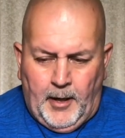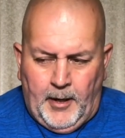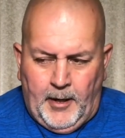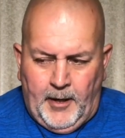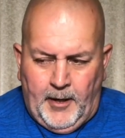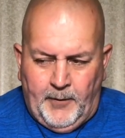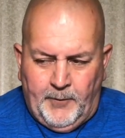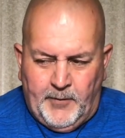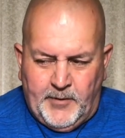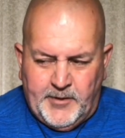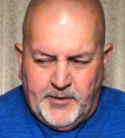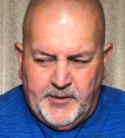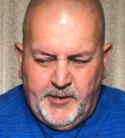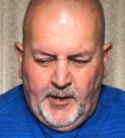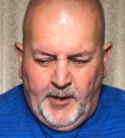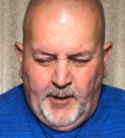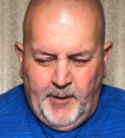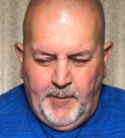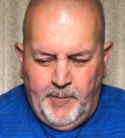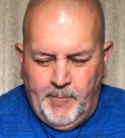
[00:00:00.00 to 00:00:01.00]
if it's
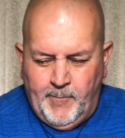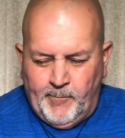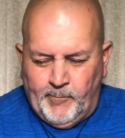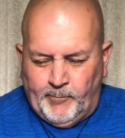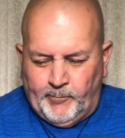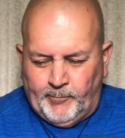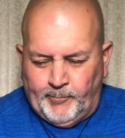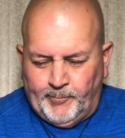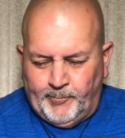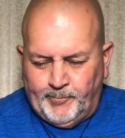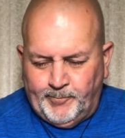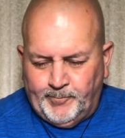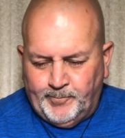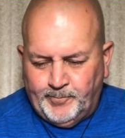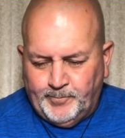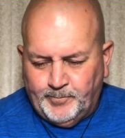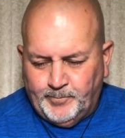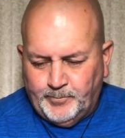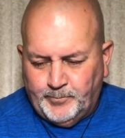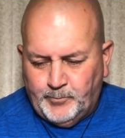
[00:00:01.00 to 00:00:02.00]
done
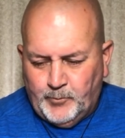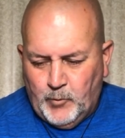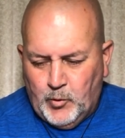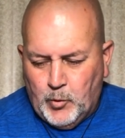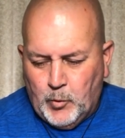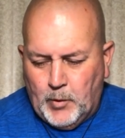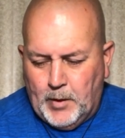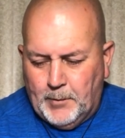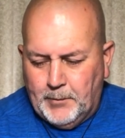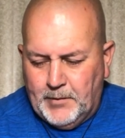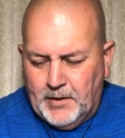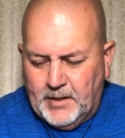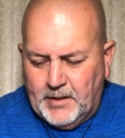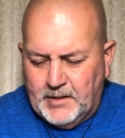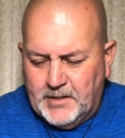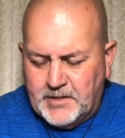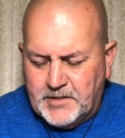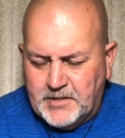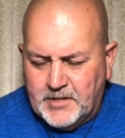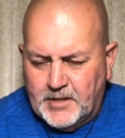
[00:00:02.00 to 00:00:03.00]
the way I'm thinking
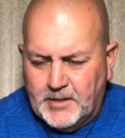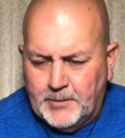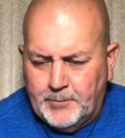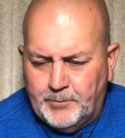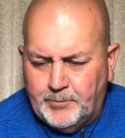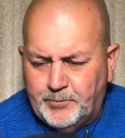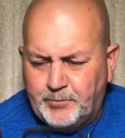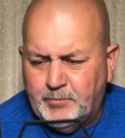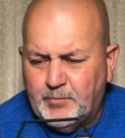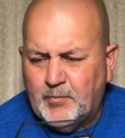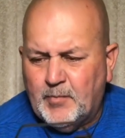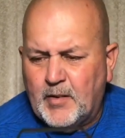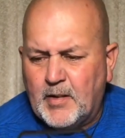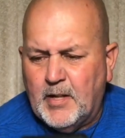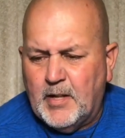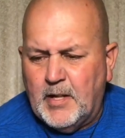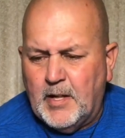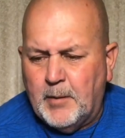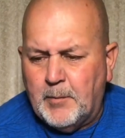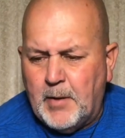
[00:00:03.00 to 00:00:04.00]
it's done,
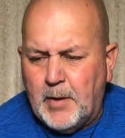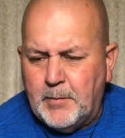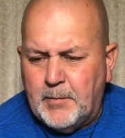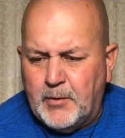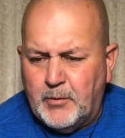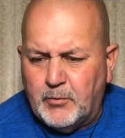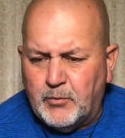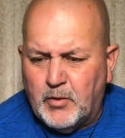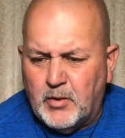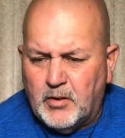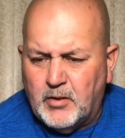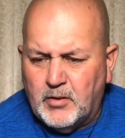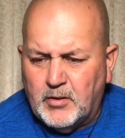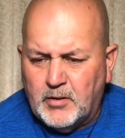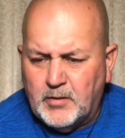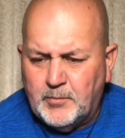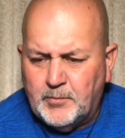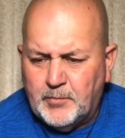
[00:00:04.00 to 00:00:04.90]
I might be wrong,